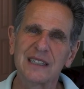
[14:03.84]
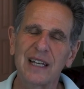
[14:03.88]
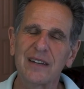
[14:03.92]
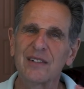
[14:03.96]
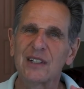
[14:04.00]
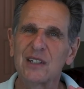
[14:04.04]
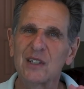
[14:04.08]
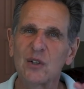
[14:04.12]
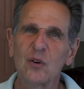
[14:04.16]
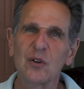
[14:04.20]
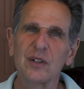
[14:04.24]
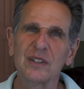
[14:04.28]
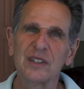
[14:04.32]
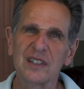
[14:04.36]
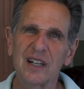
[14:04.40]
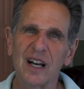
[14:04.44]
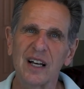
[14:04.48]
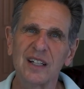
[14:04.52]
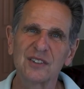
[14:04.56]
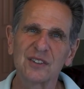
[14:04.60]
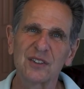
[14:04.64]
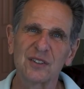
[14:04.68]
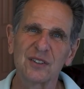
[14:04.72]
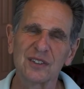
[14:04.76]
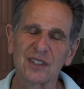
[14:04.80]
having all the
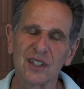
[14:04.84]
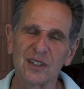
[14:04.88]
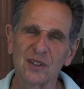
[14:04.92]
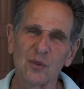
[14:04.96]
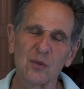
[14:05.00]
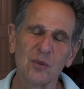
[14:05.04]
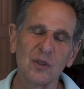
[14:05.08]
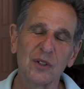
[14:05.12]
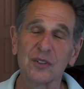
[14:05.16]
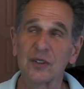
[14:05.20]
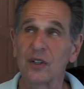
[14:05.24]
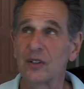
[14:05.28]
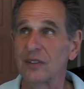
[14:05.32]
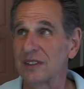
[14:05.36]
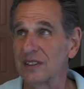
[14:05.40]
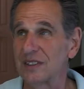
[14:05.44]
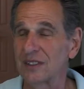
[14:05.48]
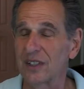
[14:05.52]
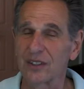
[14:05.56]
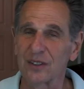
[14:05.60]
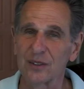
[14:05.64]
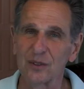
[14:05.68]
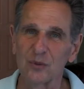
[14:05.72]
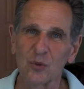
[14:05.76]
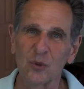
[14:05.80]
Oscars on the wall and all these
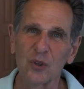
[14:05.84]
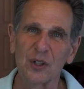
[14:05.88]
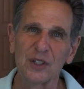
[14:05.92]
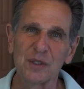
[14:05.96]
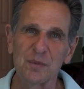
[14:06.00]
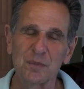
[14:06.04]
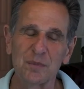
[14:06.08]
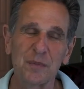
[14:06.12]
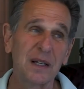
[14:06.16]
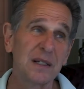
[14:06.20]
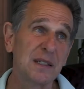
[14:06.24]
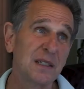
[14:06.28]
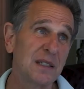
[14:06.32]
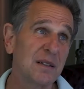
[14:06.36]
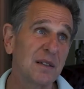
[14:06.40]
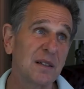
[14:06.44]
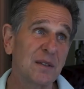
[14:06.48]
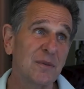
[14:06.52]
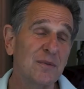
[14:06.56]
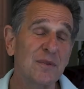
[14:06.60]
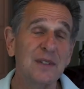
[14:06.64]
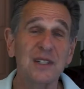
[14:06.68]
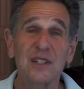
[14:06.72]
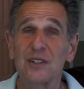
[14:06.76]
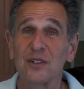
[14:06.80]
other awards might
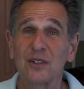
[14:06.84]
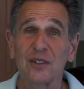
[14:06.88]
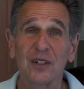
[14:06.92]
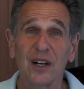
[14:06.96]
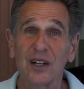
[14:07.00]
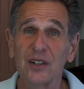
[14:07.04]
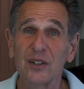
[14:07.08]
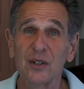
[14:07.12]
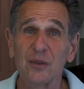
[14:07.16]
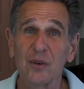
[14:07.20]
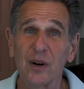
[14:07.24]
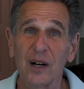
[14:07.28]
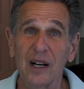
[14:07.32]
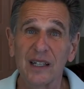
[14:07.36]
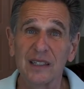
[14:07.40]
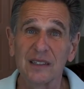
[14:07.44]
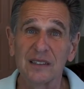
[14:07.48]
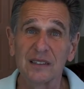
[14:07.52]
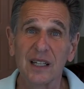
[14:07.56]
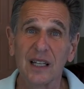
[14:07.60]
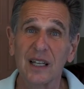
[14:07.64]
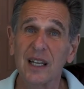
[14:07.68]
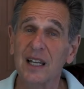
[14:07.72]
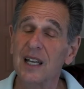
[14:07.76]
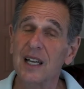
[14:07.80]
convince her
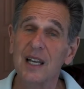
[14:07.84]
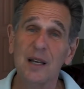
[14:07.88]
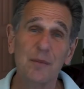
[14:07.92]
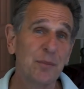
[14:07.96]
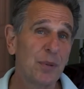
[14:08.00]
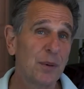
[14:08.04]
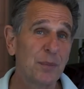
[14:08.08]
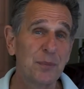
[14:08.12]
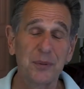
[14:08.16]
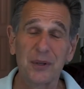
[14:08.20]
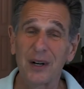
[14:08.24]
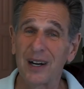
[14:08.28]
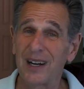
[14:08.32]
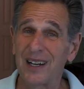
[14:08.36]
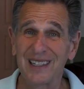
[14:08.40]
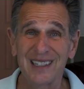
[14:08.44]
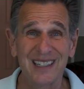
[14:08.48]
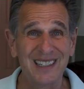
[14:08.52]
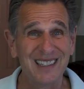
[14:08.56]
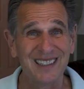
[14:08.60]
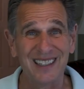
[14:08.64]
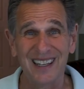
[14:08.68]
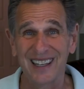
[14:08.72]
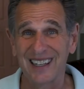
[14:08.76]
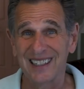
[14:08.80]
otherwise, but
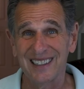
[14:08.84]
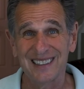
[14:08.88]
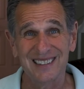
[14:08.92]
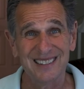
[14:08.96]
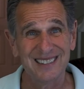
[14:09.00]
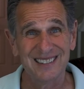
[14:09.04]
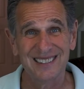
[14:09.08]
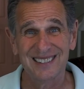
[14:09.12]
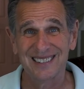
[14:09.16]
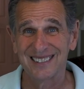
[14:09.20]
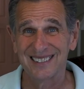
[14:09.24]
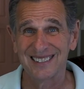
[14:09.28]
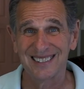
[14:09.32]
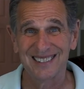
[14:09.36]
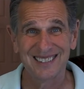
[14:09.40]
probably not.